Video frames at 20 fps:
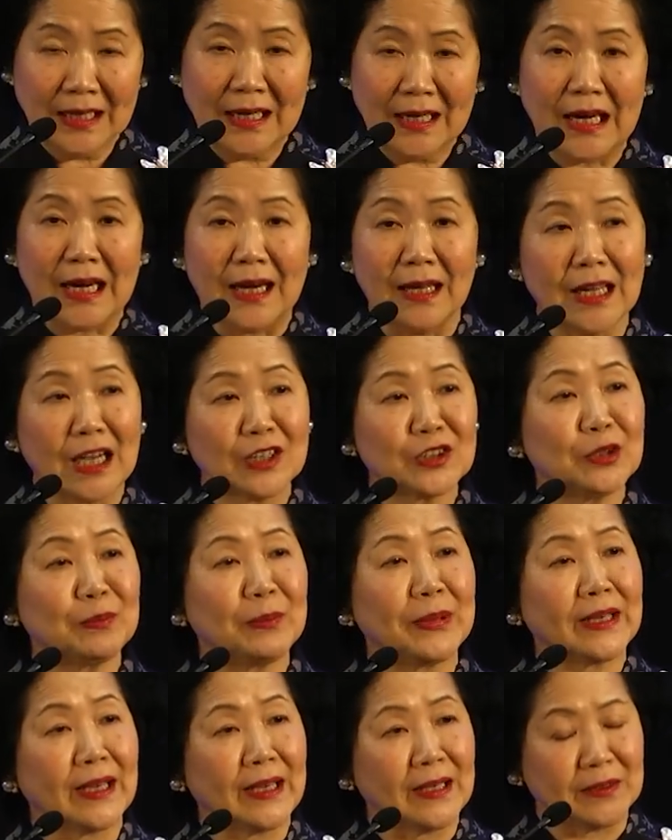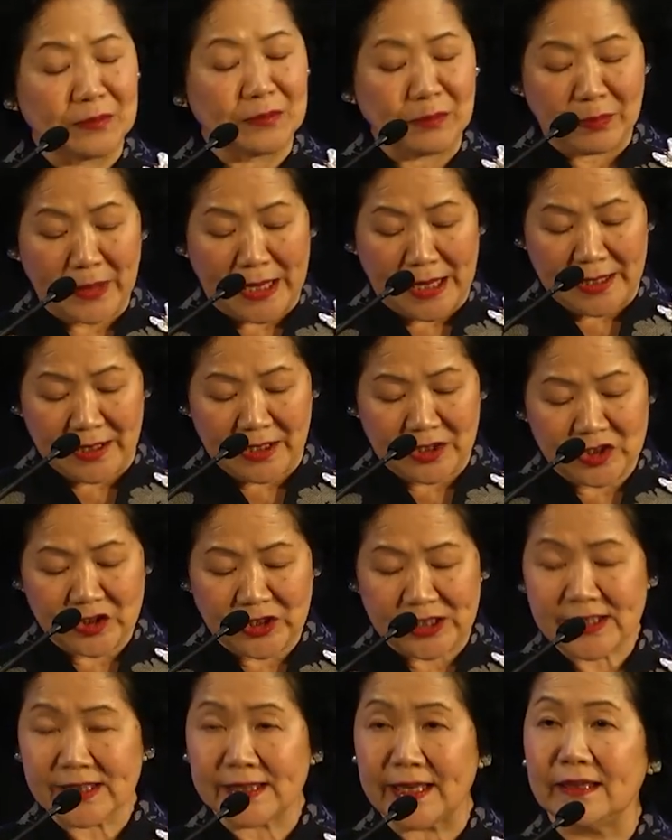I'd like to begin by
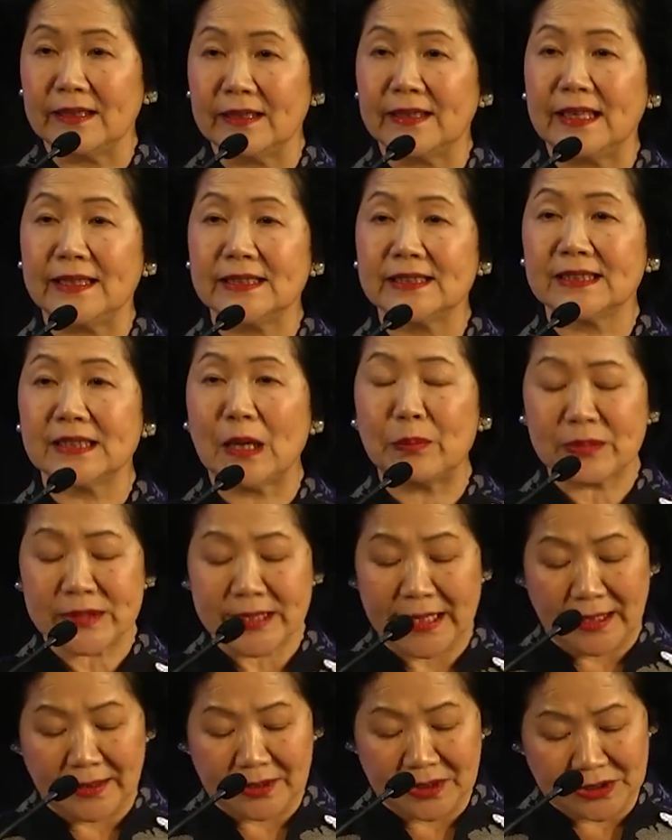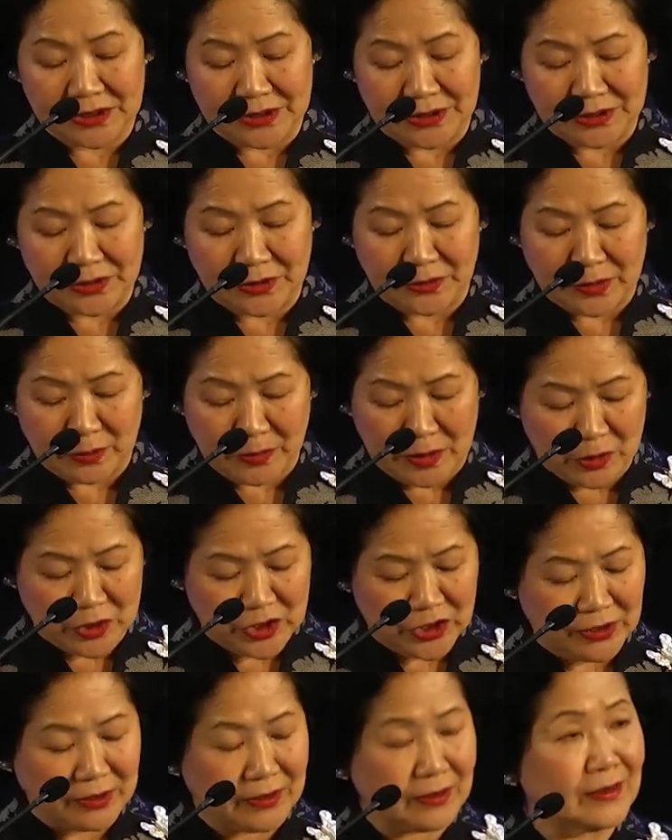addressing the subtext to the
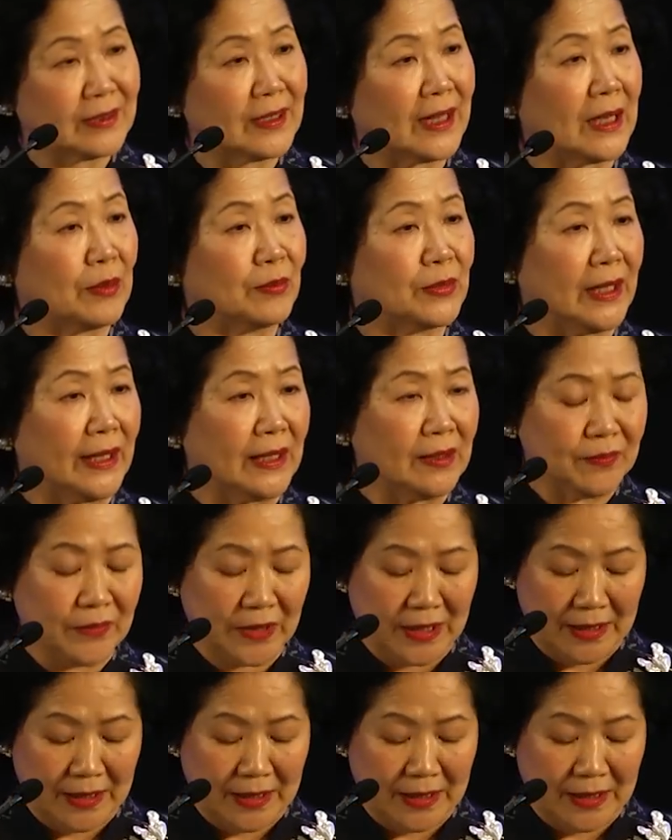motion, namely